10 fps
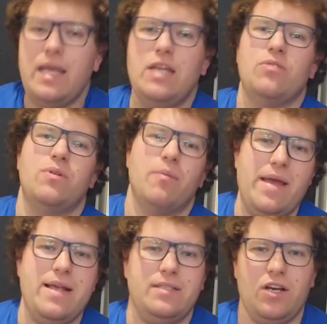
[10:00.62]
into an
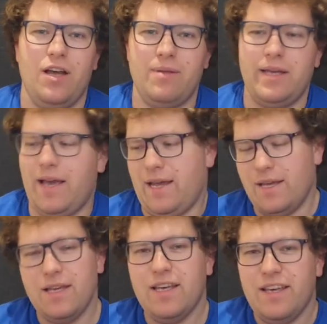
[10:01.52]
amazing IPA
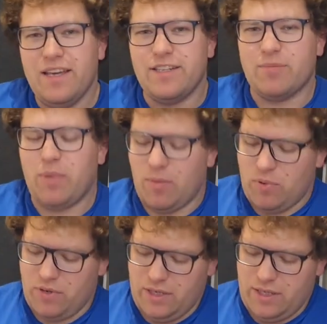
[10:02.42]
just by
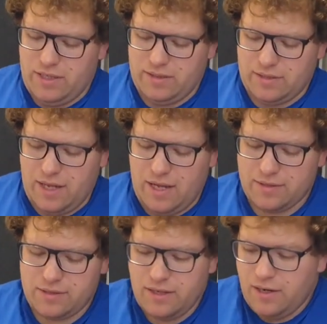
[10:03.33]
putting it in this
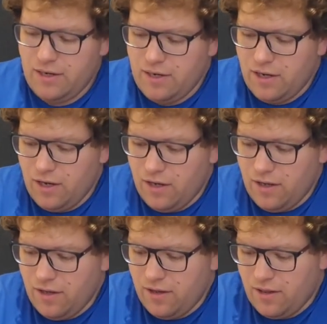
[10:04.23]
glass.
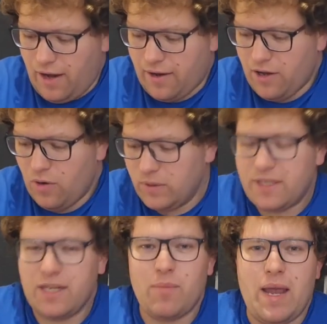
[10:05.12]
Like, what's
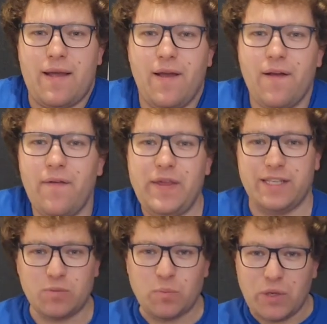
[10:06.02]
going to make the
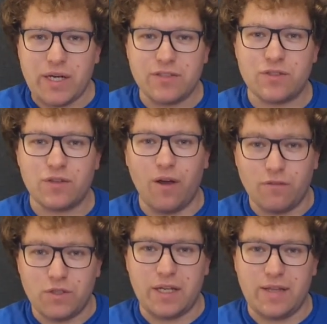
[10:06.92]
experience
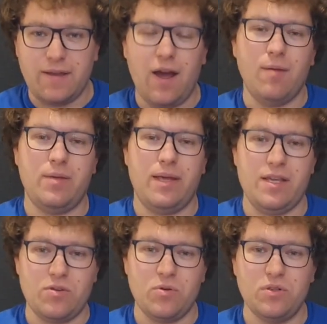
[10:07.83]
of drinking the
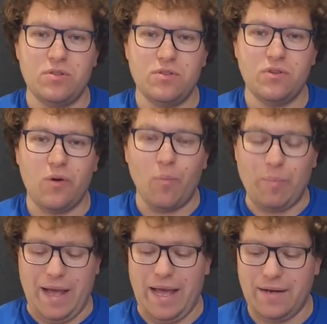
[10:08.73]
IPA good or
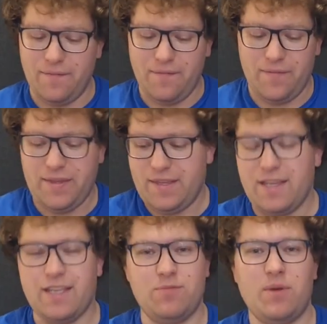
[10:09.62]
bad
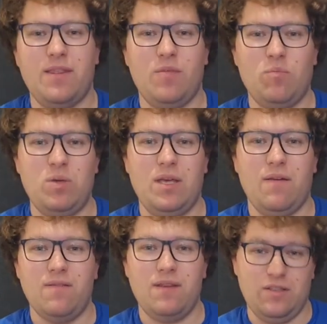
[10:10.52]
is whether the
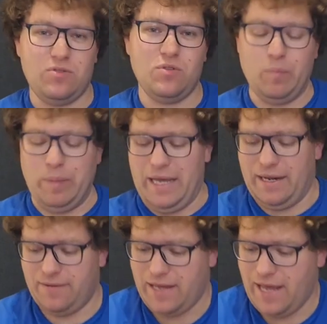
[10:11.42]
beer is good or bad.
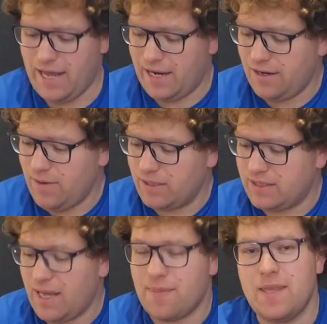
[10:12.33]
And I must
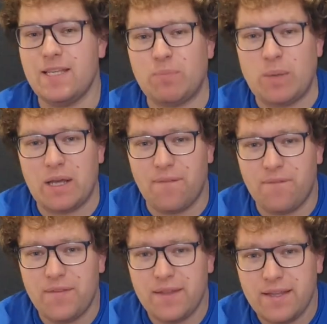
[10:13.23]
say, this
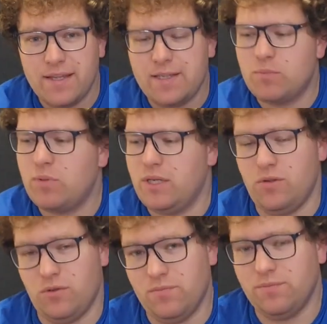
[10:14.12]
beer is pretty good.